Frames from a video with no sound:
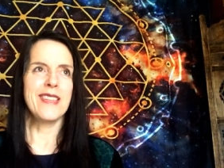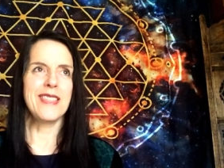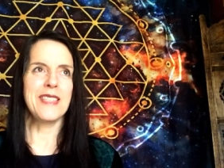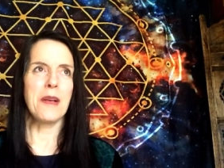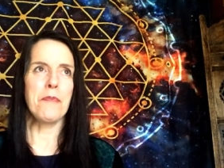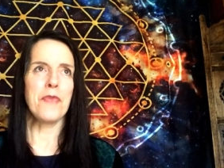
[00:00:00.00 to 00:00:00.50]
There's
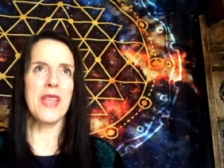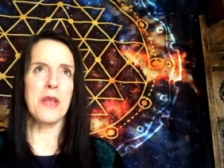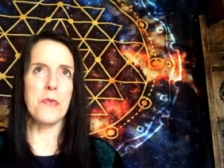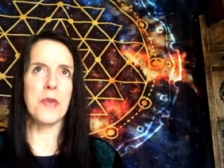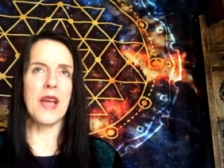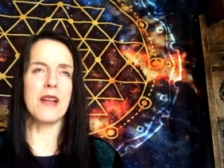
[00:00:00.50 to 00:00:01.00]
something
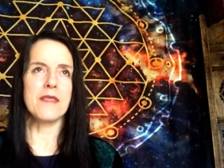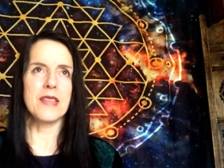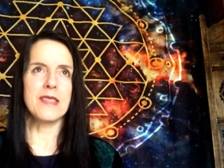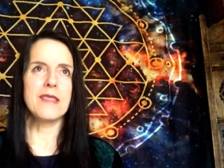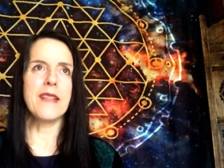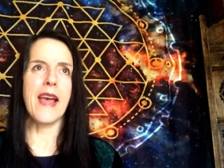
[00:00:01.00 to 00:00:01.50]
about
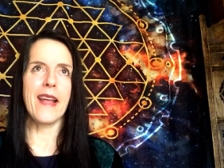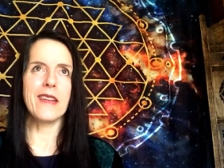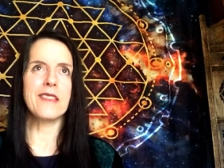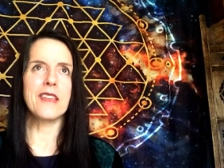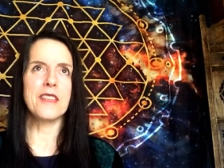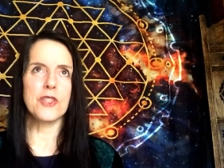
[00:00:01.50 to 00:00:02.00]
this
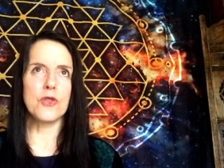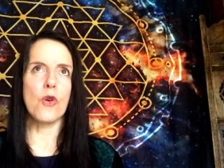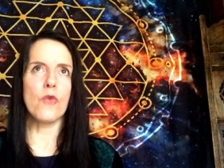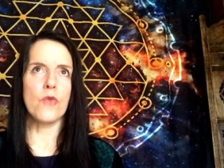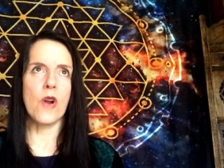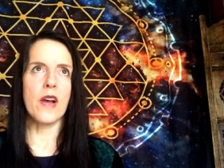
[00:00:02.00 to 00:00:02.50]
land that is
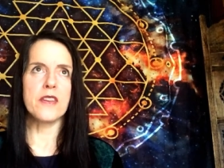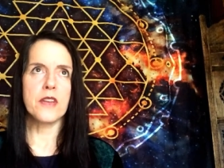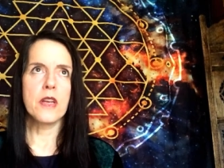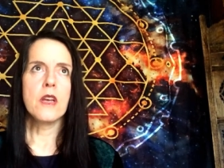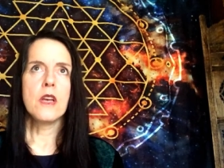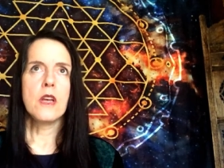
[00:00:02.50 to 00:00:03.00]
not right.
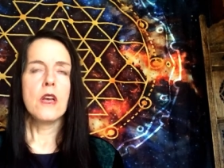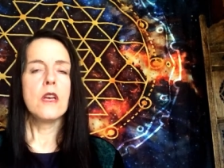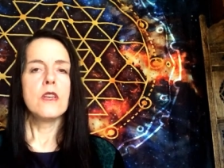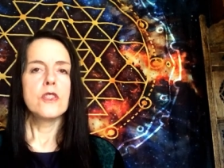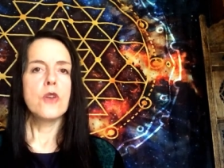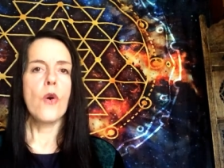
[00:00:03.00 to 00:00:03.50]

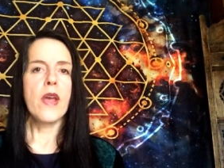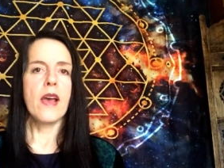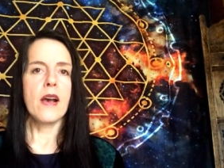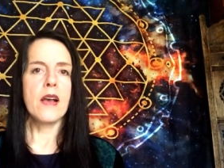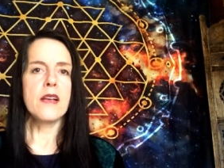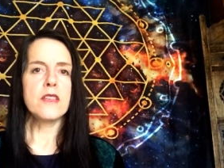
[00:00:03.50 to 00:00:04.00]
So I
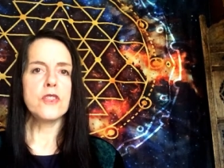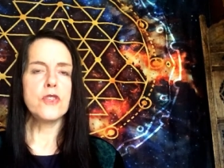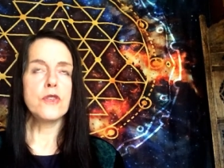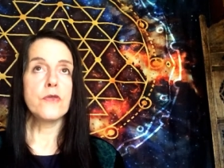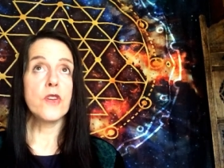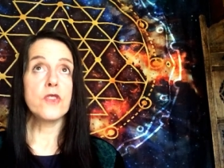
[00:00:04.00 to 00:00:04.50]
asked
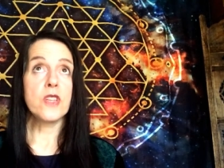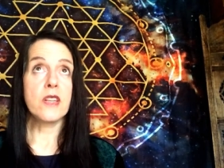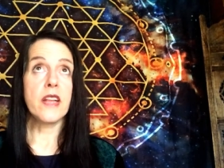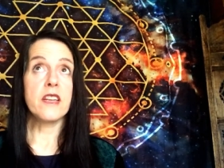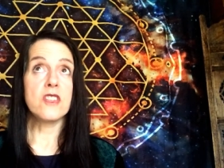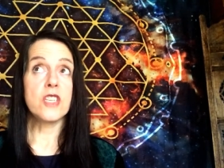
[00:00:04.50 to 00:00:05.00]

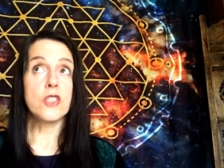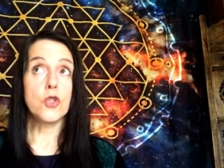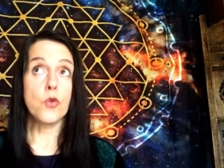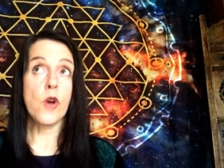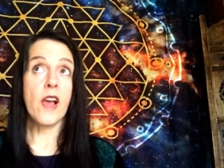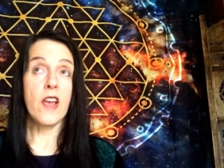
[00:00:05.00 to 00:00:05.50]
Universal Energy,
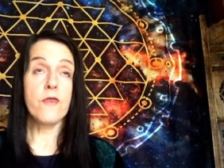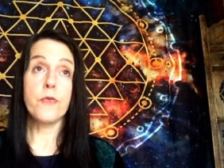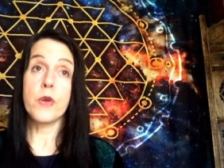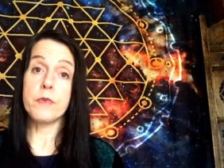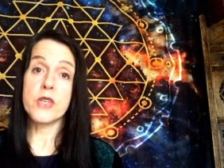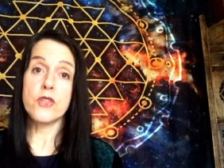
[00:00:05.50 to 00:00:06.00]
do I have
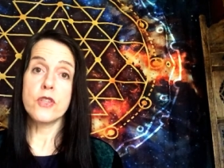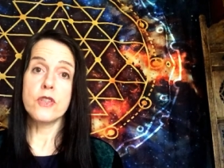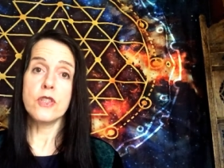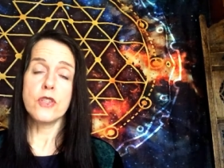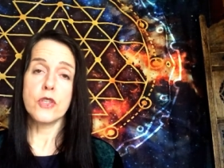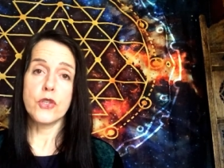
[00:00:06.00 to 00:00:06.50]

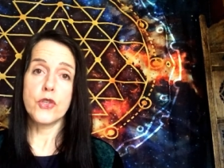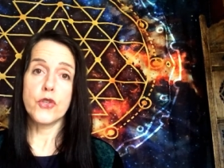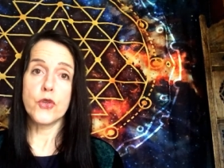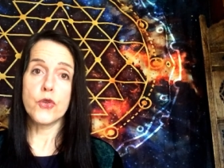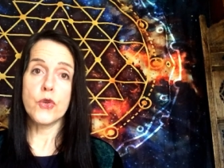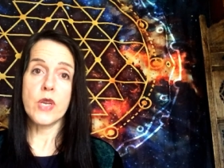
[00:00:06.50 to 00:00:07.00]
permission to
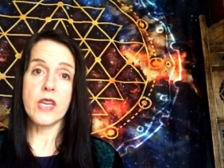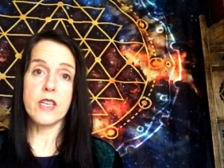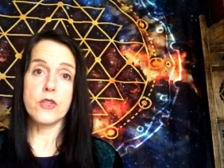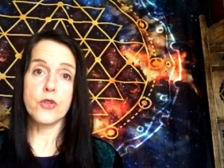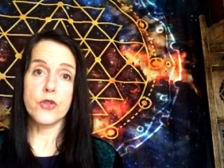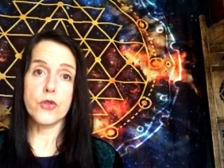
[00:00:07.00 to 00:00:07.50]
tune
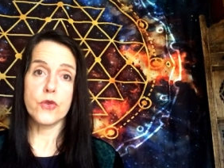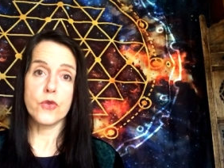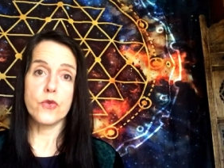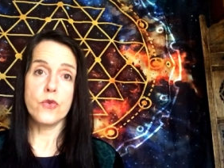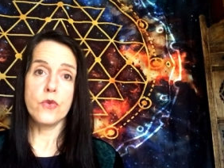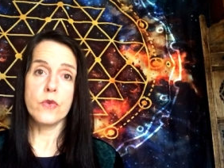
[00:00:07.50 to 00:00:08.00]

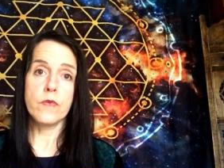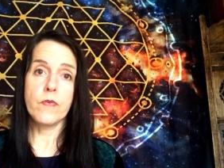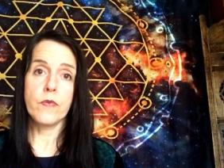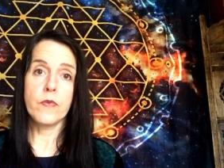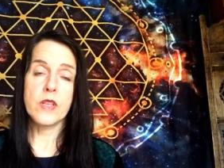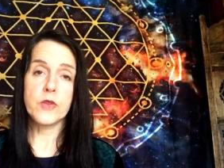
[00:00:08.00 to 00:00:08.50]
into
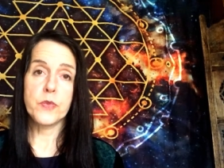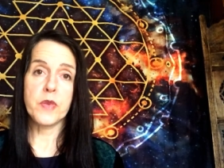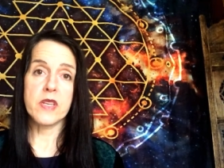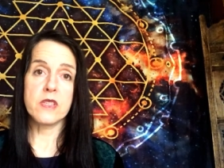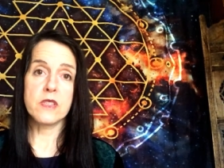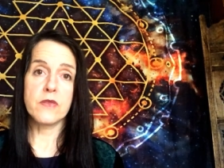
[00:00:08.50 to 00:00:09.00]
this
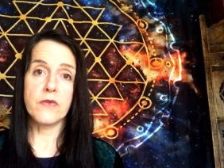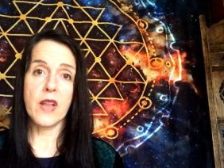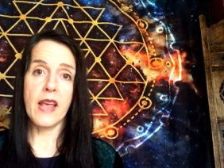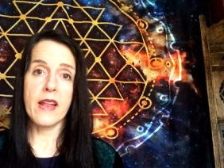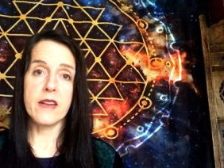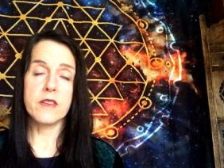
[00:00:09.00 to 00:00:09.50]
piece of
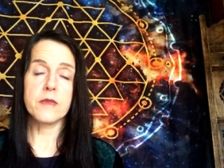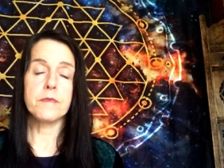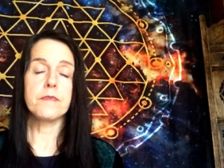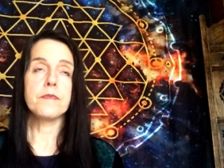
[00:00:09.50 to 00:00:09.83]
land?